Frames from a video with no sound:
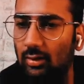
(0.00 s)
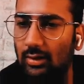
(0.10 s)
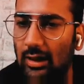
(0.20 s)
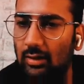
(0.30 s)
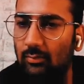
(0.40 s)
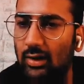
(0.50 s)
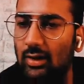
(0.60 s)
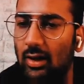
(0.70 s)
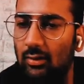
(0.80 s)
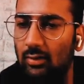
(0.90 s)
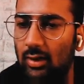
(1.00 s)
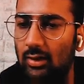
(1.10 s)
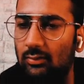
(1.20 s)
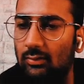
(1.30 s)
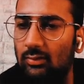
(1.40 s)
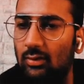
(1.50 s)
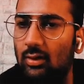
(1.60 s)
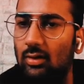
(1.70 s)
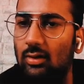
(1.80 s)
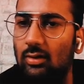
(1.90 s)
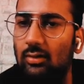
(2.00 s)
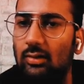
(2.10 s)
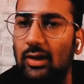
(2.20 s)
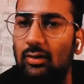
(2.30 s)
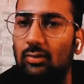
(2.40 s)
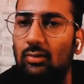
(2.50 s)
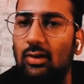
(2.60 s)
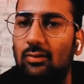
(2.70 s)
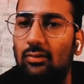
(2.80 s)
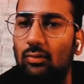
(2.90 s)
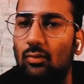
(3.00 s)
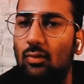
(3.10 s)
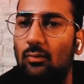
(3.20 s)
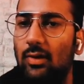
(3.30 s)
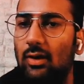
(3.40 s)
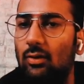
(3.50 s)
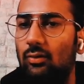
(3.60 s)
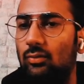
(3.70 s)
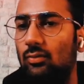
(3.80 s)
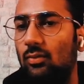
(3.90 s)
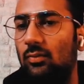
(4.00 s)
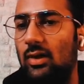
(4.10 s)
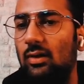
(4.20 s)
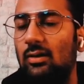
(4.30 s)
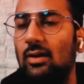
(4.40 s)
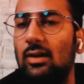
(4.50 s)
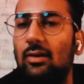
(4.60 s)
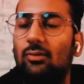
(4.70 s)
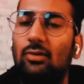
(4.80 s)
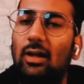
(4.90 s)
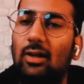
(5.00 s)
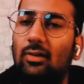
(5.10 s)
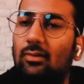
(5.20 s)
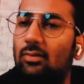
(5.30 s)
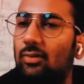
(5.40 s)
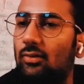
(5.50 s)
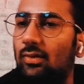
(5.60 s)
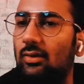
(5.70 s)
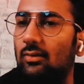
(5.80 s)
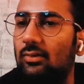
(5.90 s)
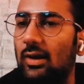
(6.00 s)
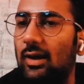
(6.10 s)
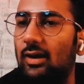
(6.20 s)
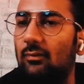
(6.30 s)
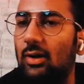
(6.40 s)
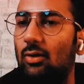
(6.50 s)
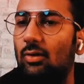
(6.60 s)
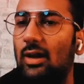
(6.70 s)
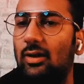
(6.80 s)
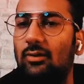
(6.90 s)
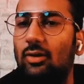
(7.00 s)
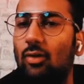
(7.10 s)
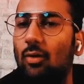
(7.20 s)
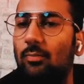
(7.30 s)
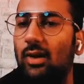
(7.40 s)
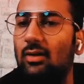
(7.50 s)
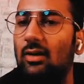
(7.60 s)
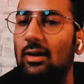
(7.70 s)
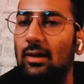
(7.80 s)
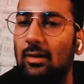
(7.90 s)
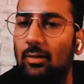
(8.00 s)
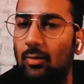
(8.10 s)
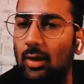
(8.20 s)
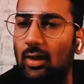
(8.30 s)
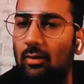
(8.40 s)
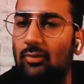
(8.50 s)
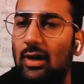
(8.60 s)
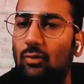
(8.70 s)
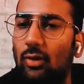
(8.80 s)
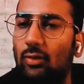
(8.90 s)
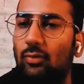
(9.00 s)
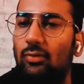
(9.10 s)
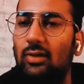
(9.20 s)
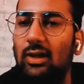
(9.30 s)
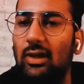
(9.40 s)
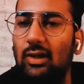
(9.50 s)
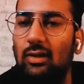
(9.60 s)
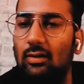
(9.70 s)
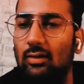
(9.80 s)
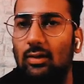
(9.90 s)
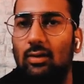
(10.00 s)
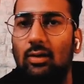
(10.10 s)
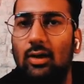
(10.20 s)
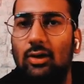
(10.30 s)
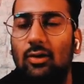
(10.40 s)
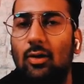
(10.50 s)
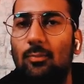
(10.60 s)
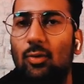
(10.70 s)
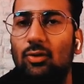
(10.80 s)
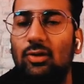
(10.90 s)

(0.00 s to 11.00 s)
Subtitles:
can be done in like this O of n or 2 of n. So that is using sliding window, that is the topic. We are going to see another approach.